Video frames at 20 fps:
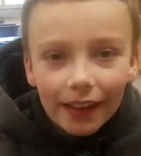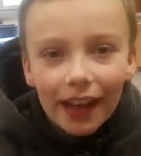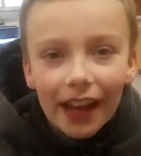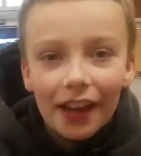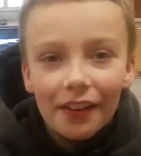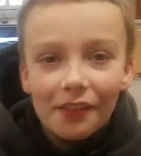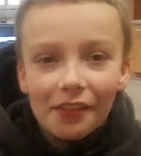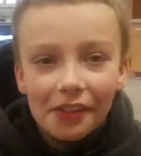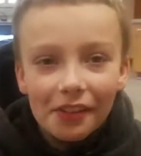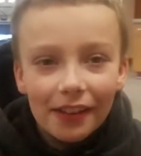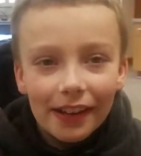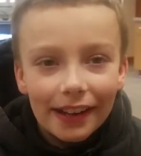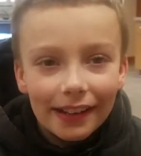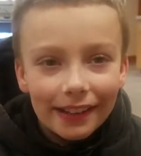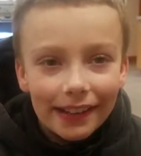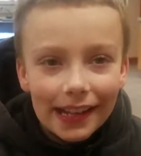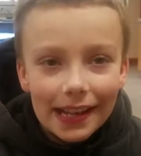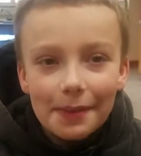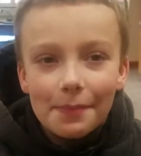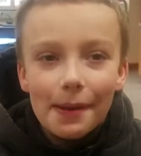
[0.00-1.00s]
Have a great
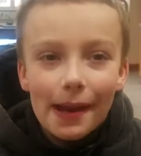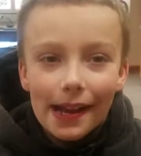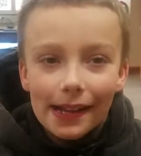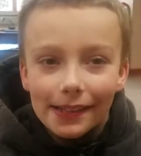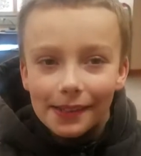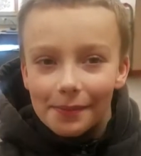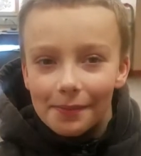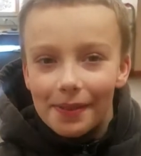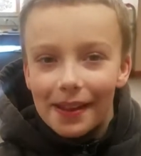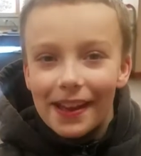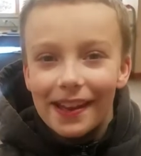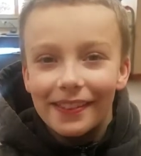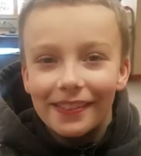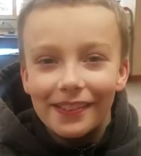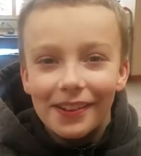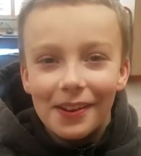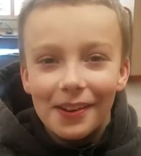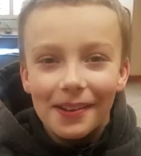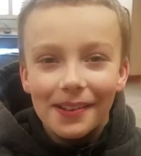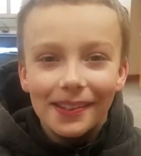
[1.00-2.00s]
day, Paxton
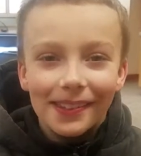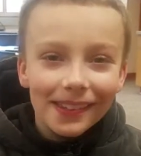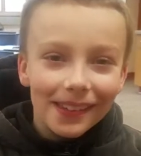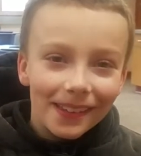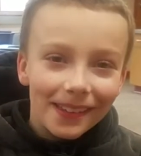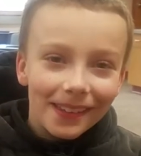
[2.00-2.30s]
Panthers.